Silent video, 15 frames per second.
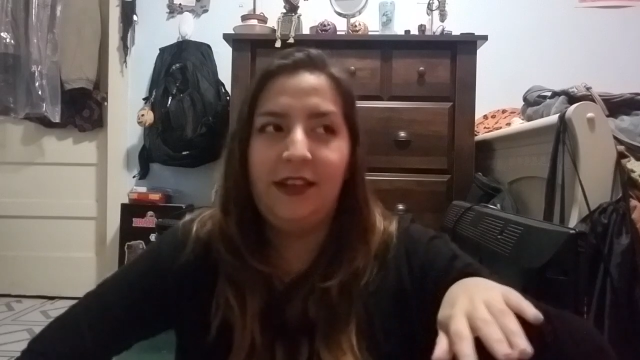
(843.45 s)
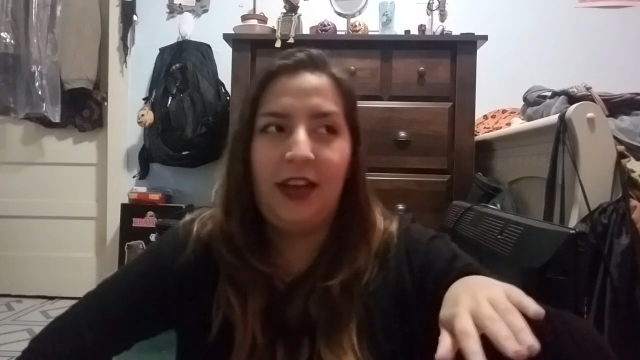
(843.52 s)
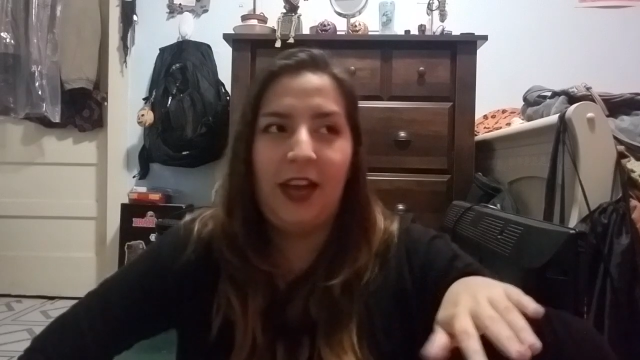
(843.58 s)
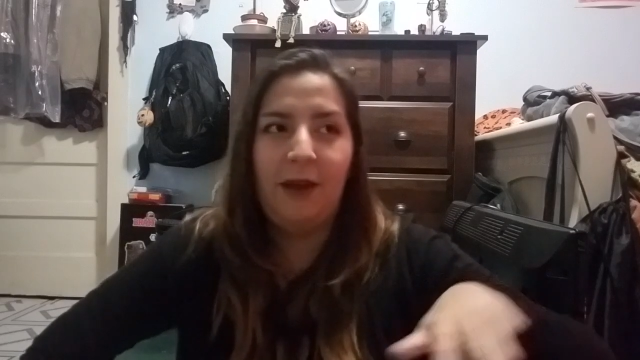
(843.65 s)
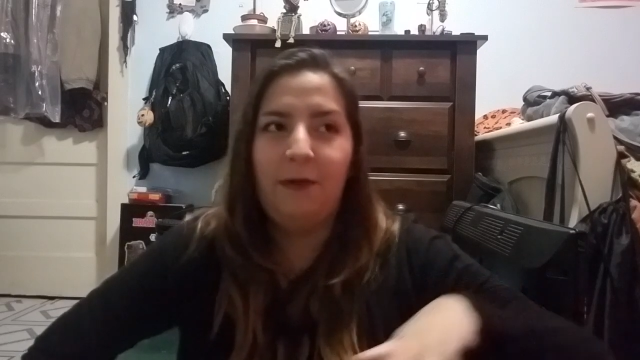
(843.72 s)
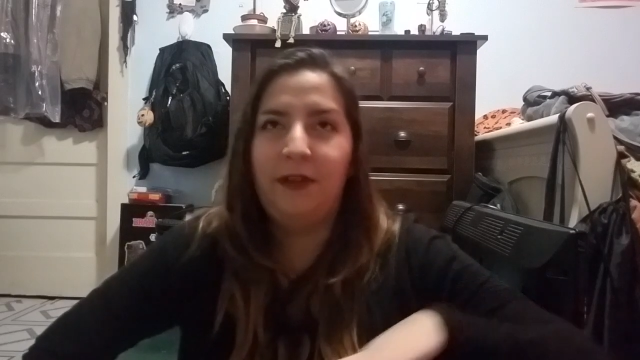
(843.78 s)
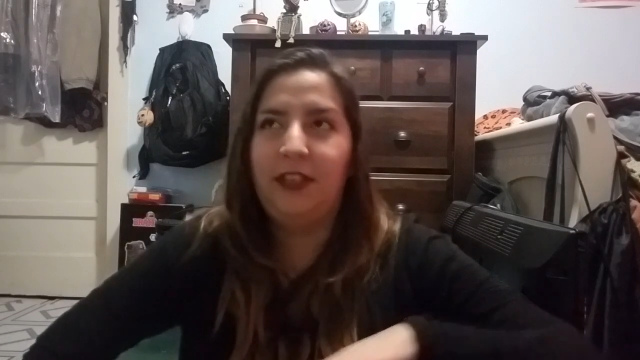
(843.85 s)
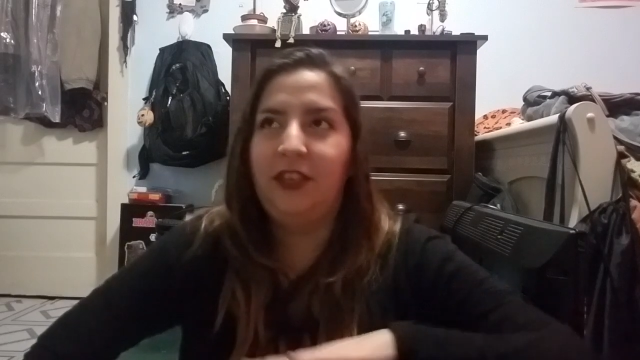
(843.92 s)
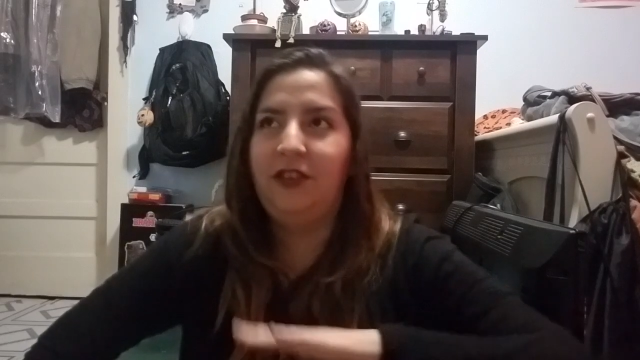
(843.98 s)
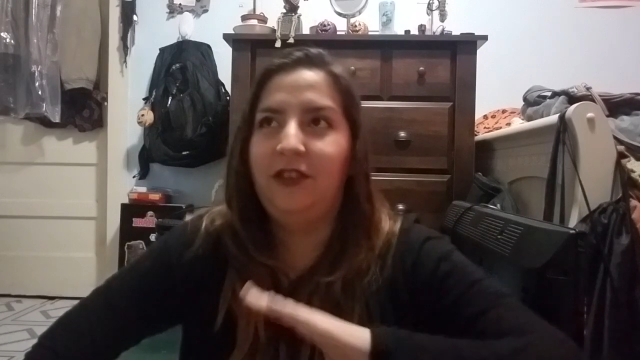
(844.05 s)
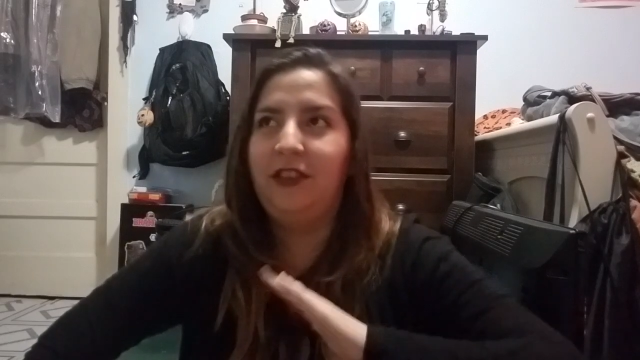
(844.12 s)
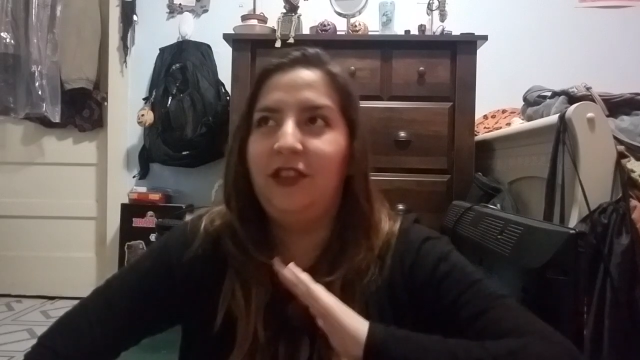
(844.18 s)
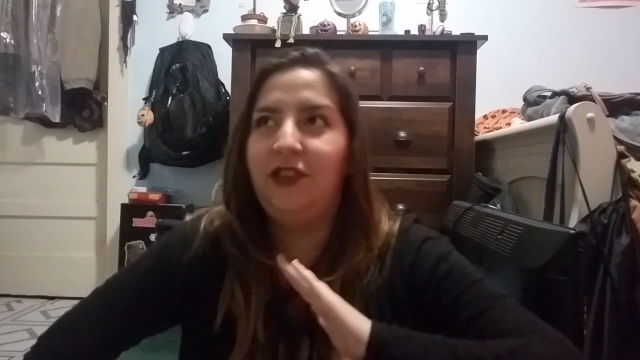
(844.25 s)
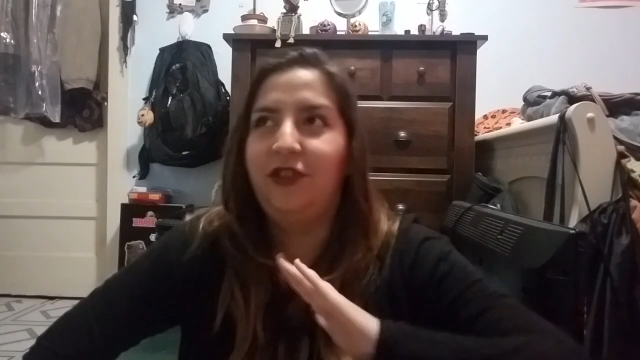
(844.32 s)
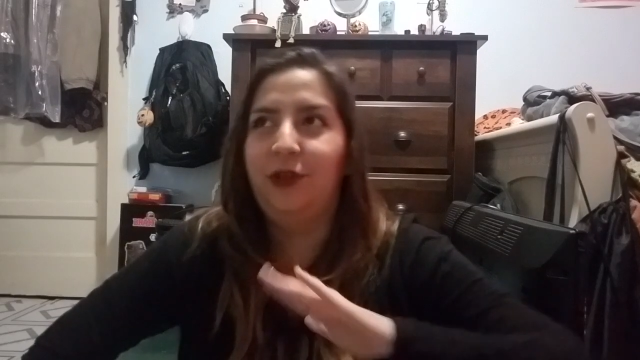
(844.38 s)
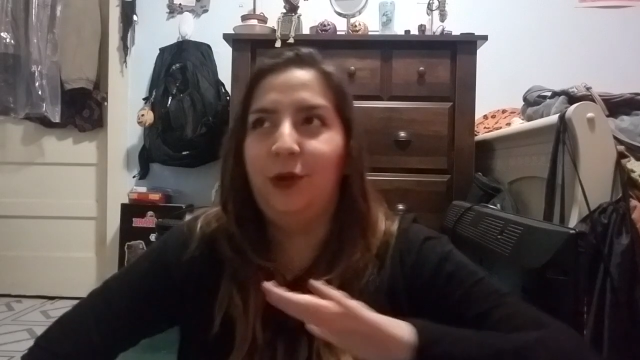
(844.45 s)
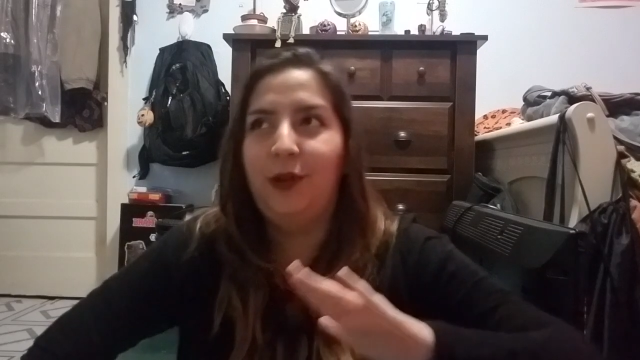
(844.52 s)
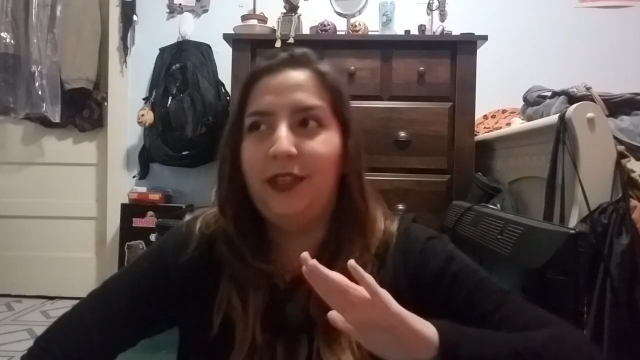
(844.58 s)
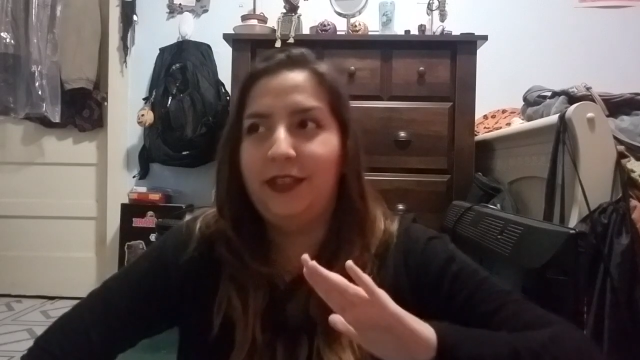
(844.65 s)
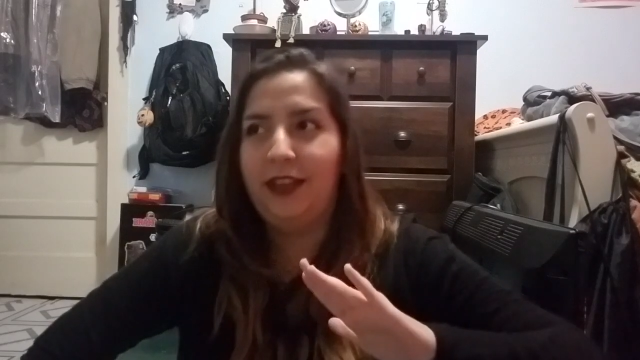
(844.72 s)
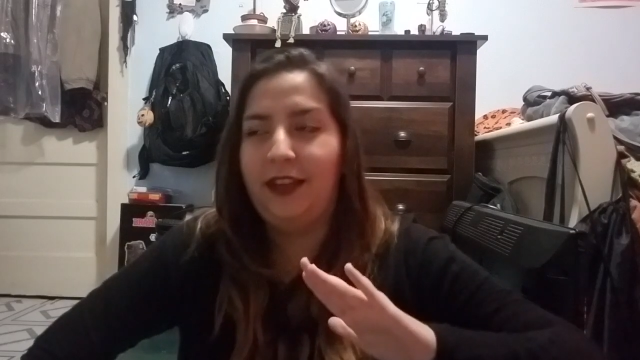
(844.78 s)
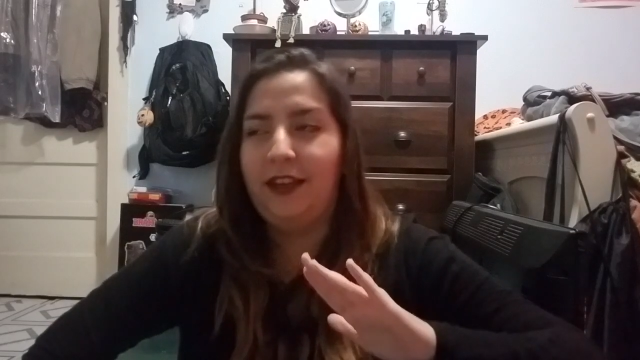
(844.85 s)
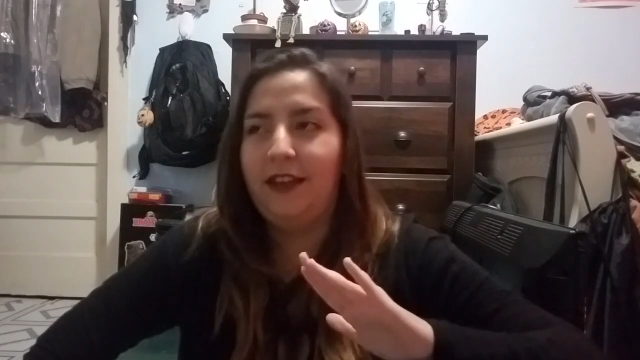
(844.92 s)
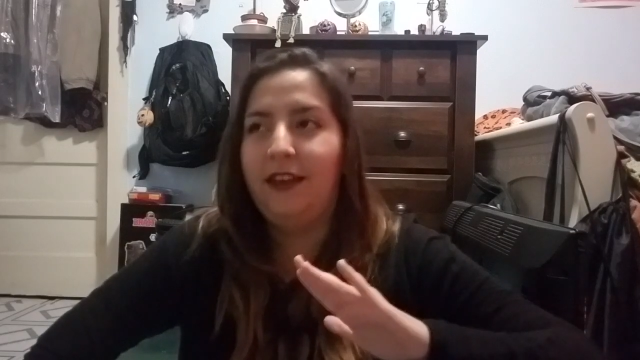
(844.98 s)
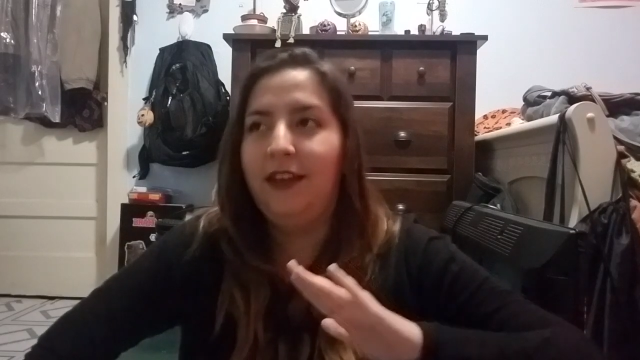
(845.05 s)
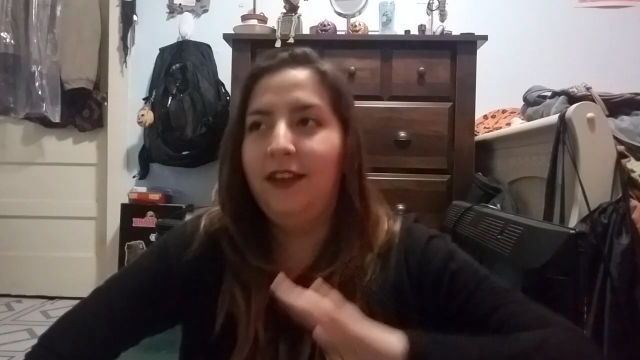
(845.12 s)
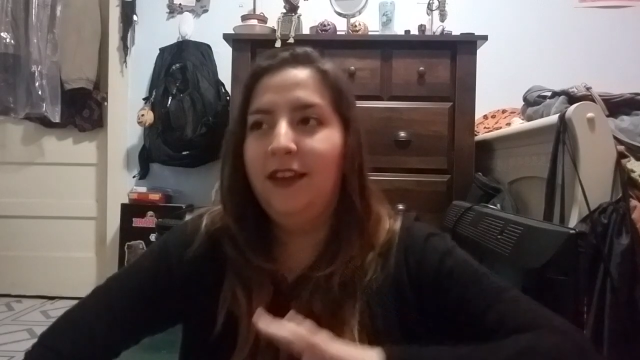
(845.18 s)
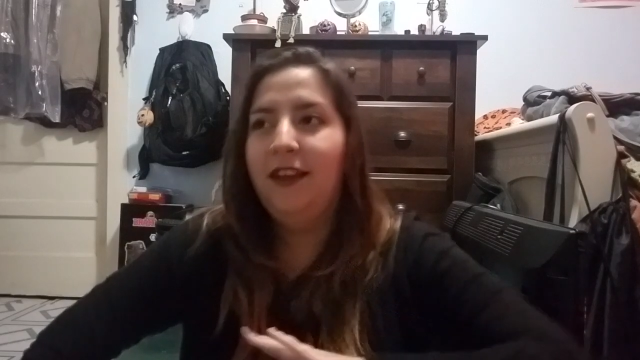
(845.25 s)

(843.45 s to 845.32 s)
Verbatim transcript: time because I just get so excited.